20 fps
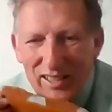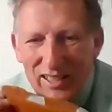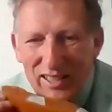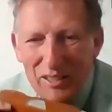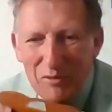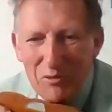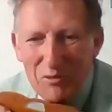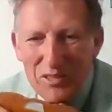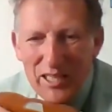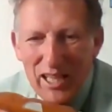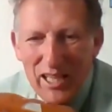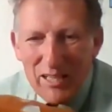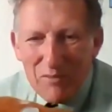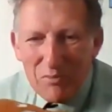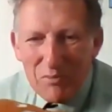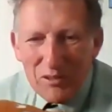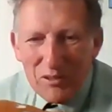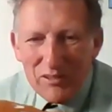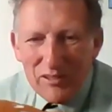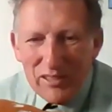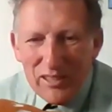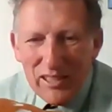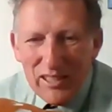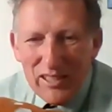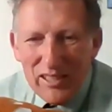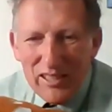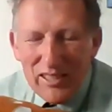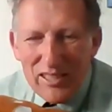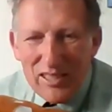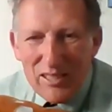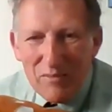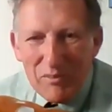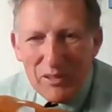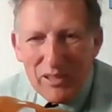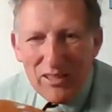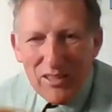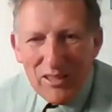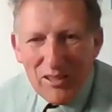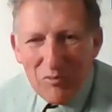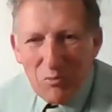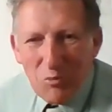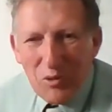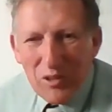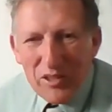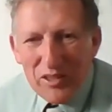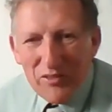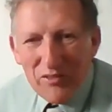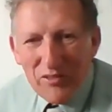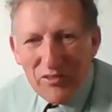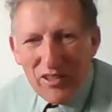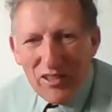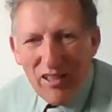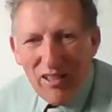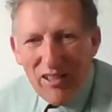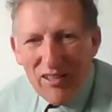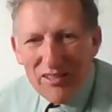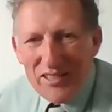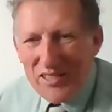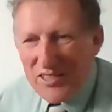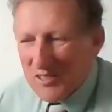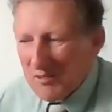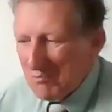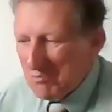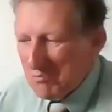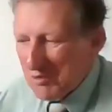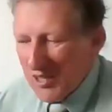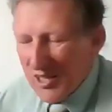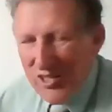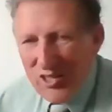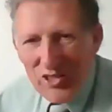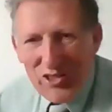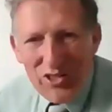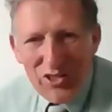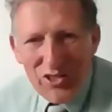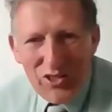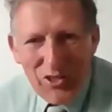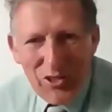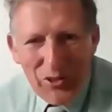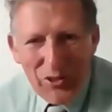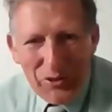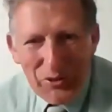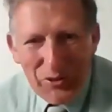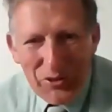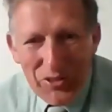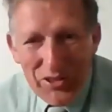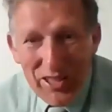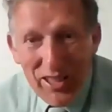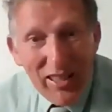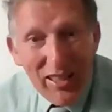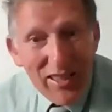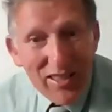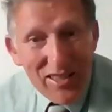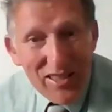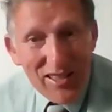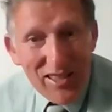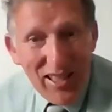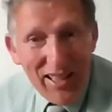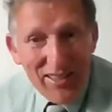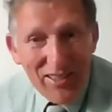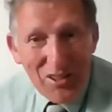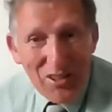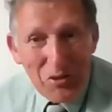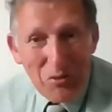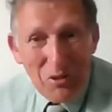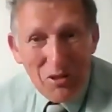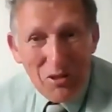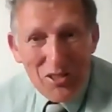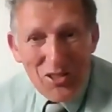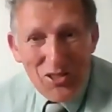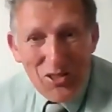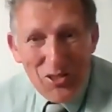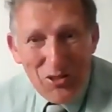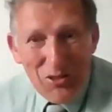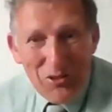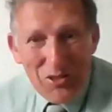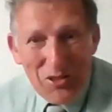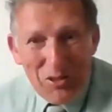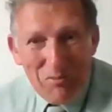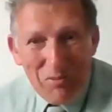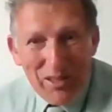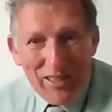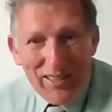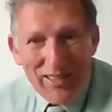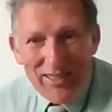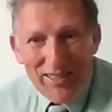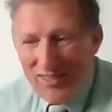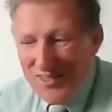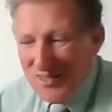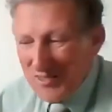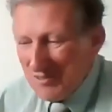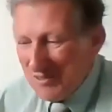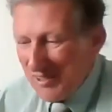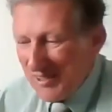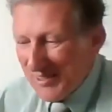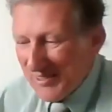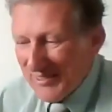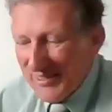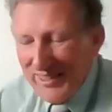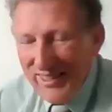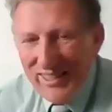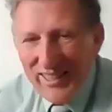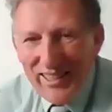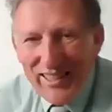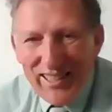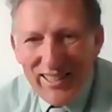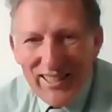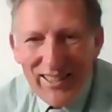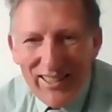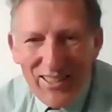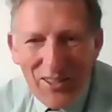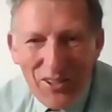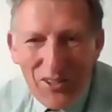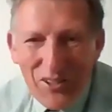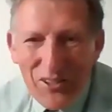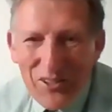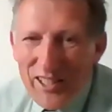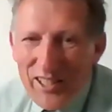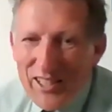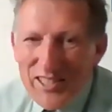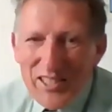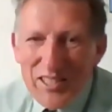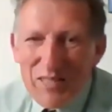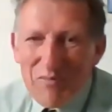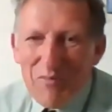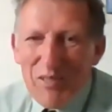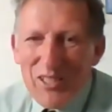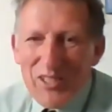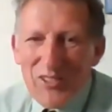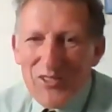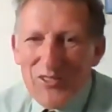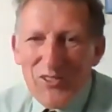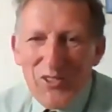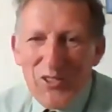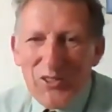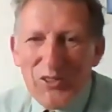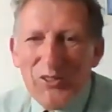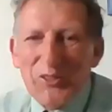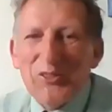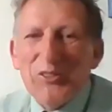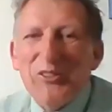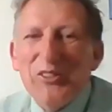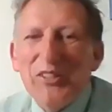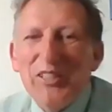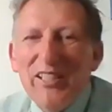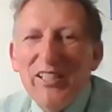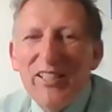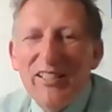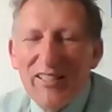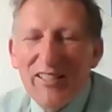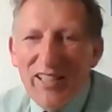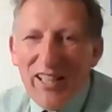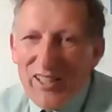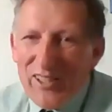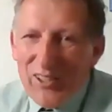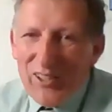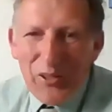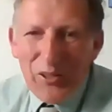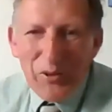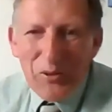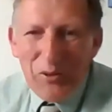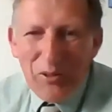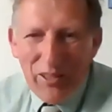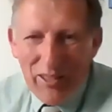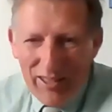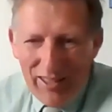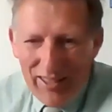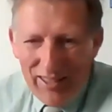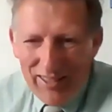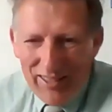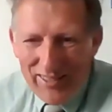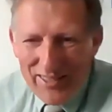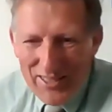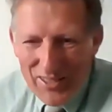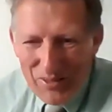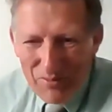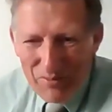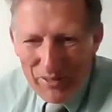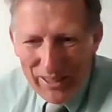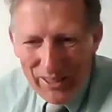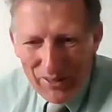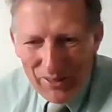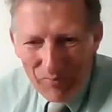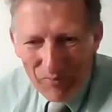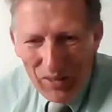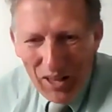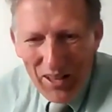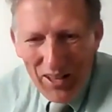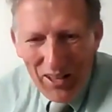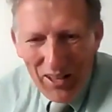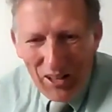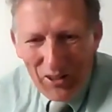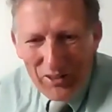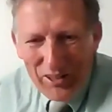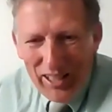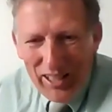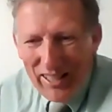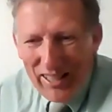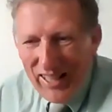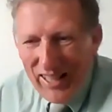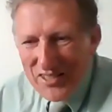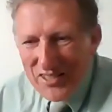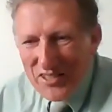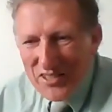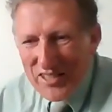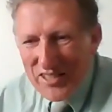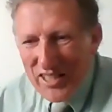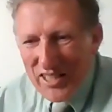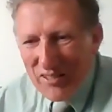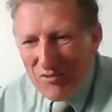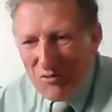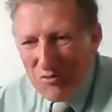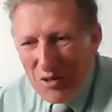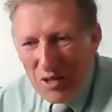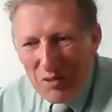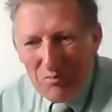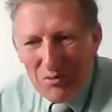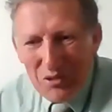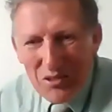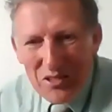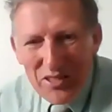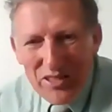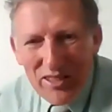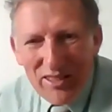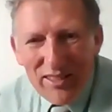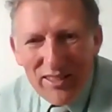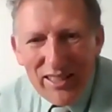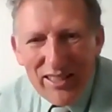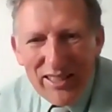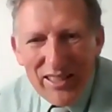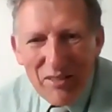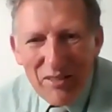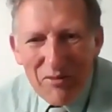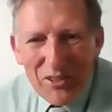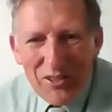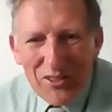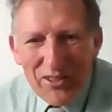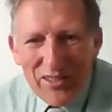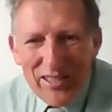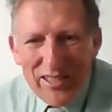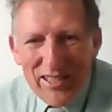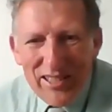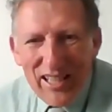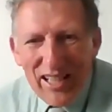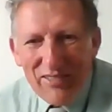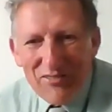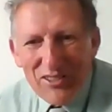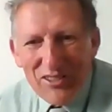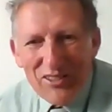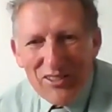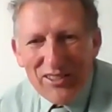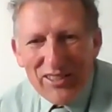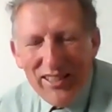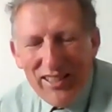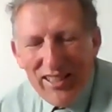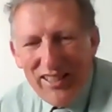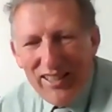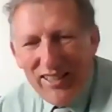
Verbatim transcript: he was able to become one of God's precious jewels just like God wants you to be as well all that special jewel that you are to be okay let's just have one more song and then we're going to have a look